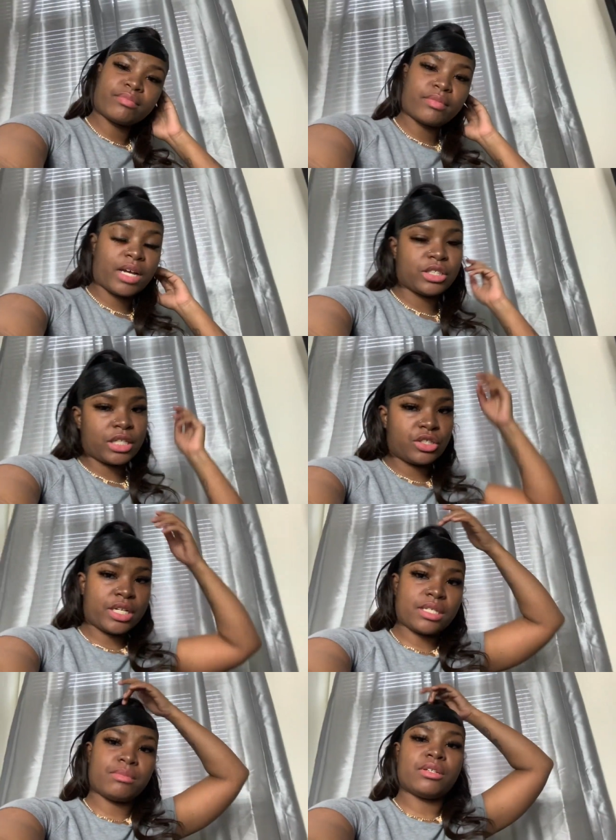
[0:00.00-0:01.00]
I tried to try
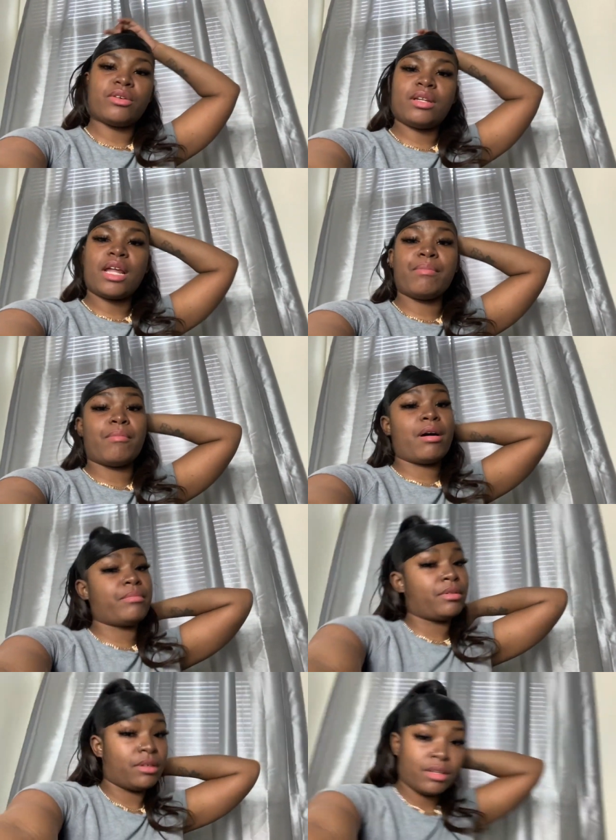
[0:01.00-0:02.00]
something new. I look like my
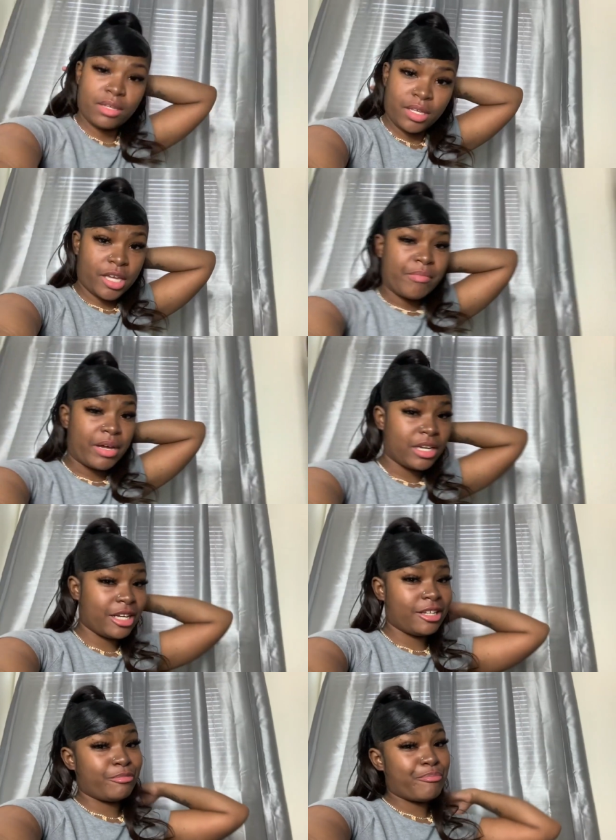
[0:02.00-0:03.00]
mama and my
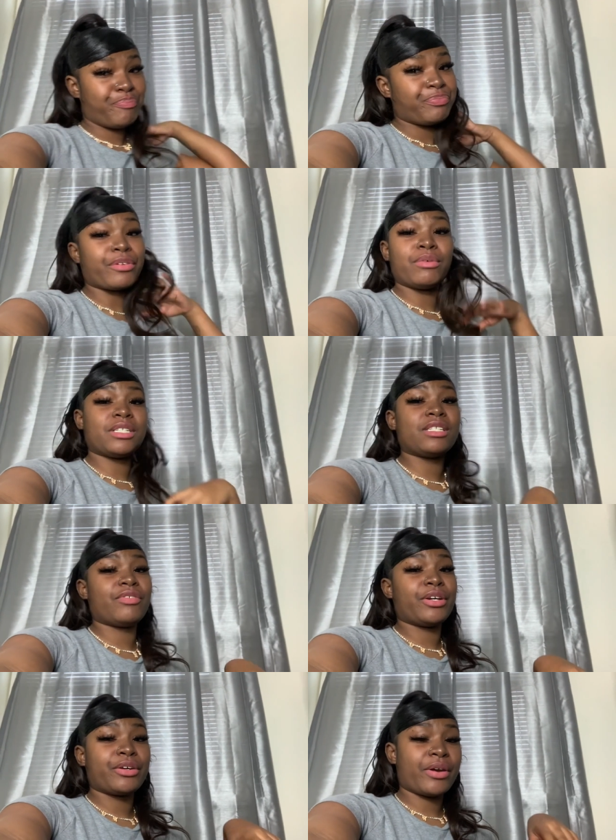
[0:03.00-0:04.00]
daddy, which is
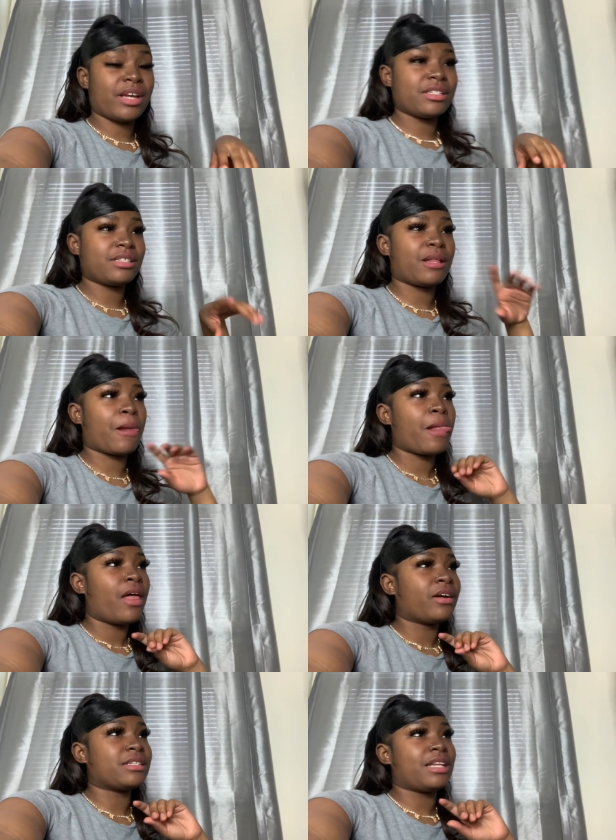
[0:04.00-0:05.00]
very crazy.
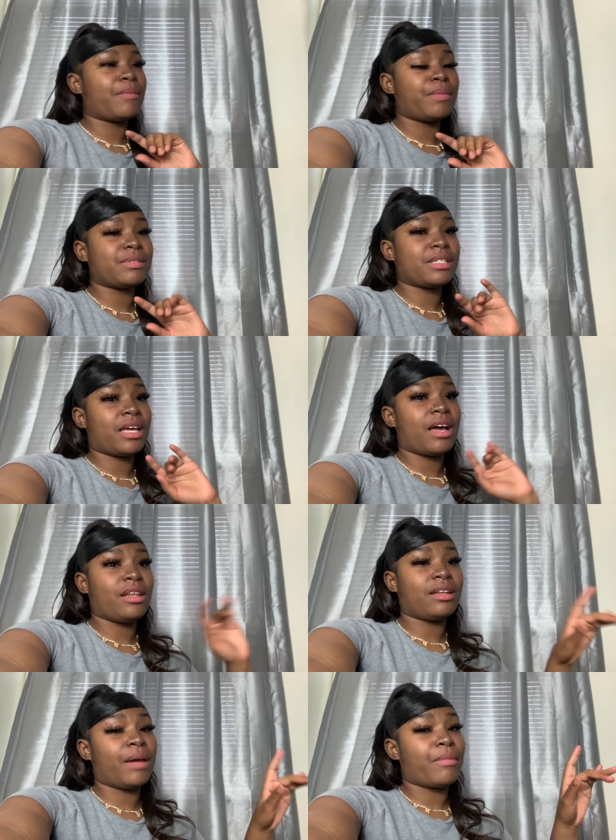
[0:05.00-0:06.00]
Because a lot of people say I
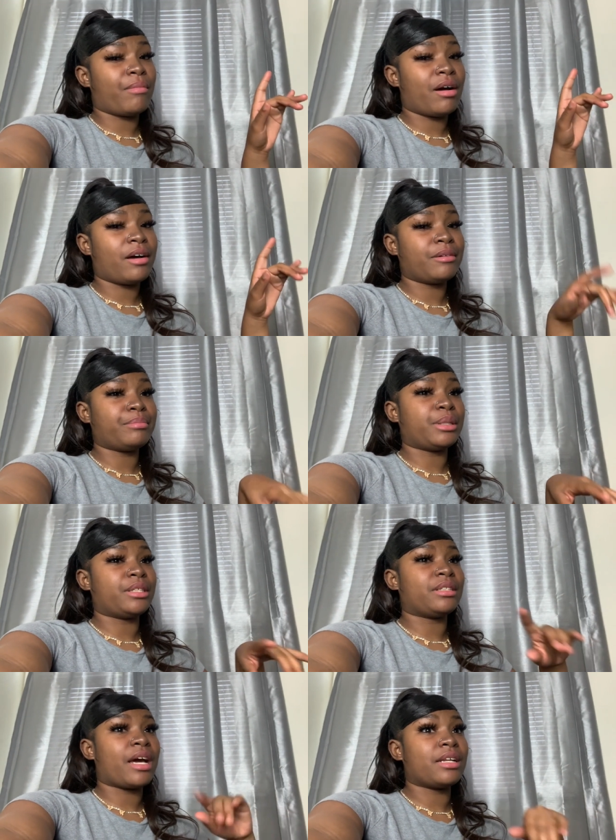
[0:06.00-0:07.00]
look like my mom, but
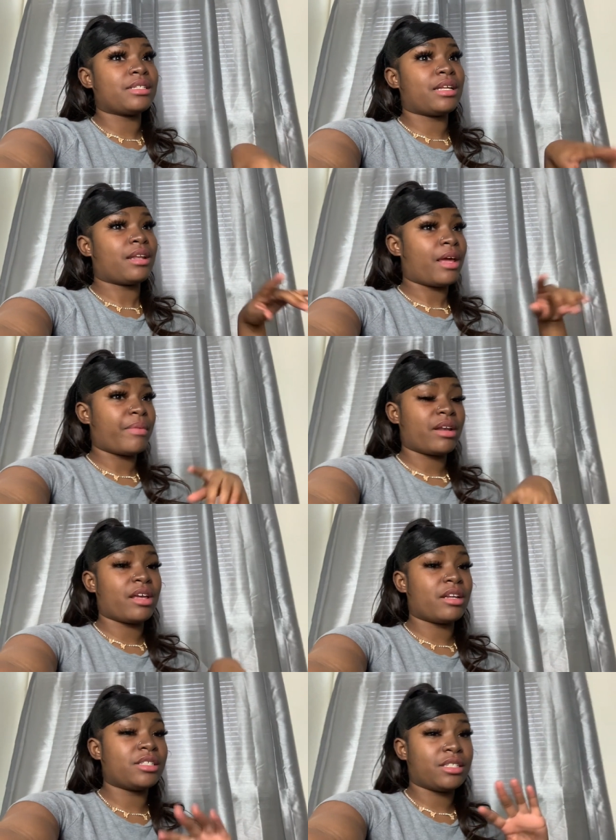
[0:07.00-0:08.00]
now they say I look like my
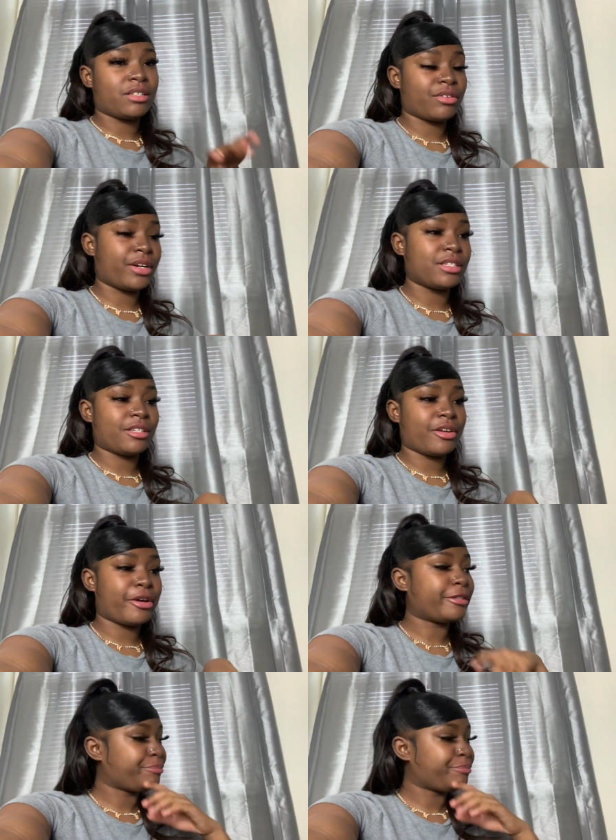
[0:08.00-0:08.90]
dad. It's just so crazy, y'all.